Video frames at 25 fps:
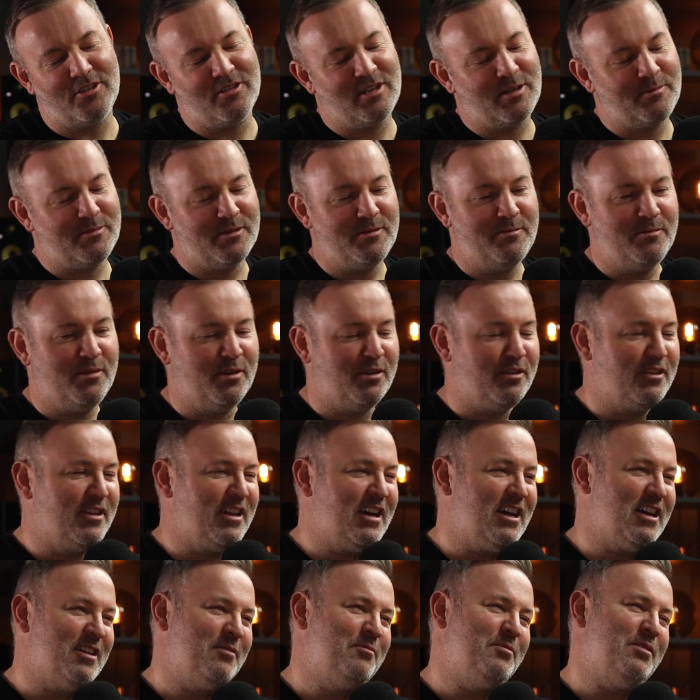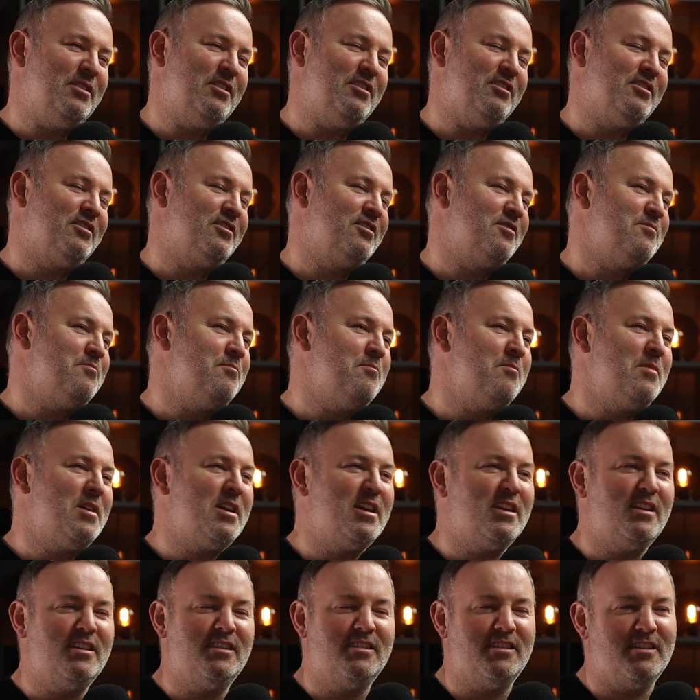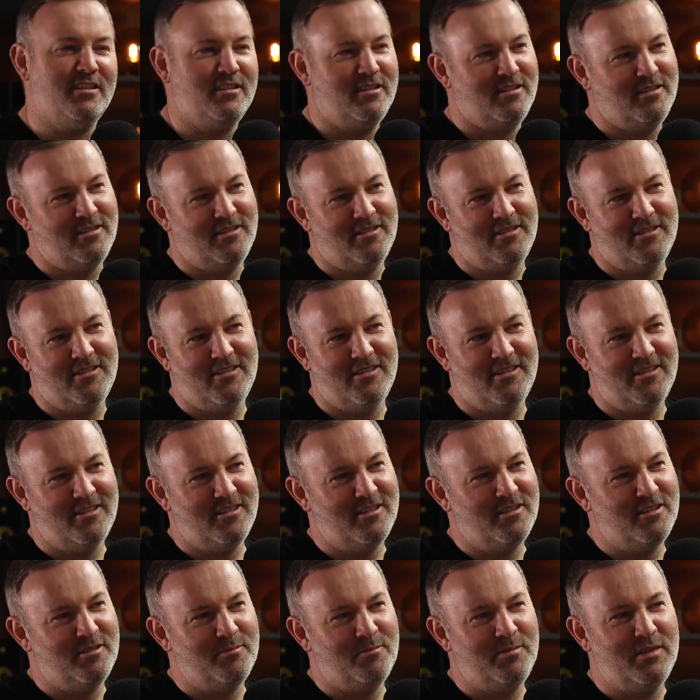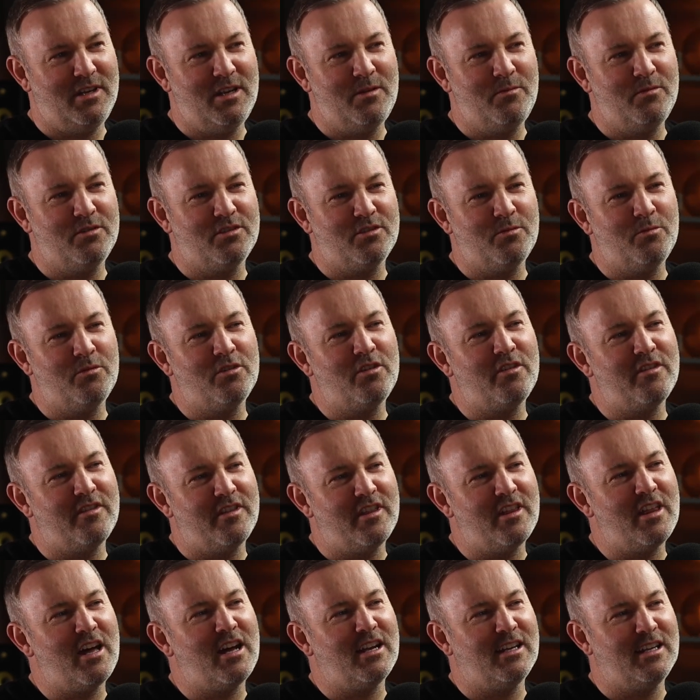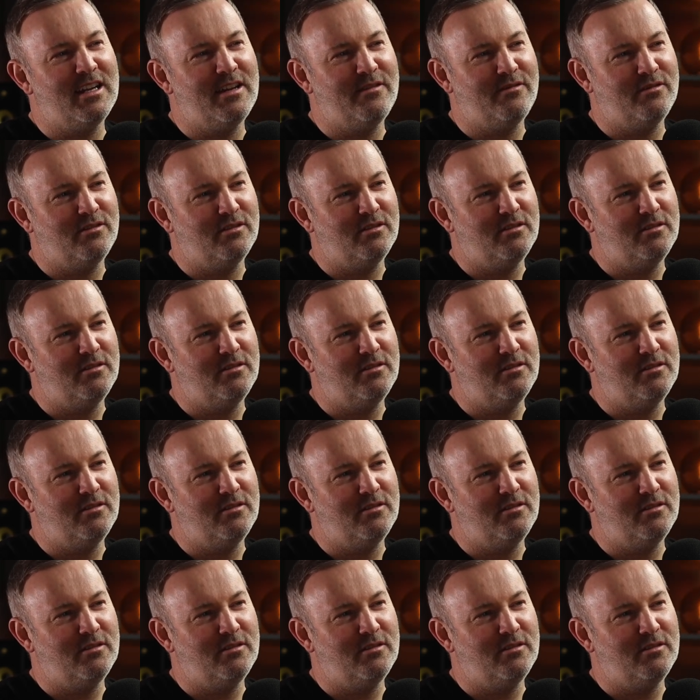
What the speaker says: to happen, but that'd be just amazing. Playing with someone at that level.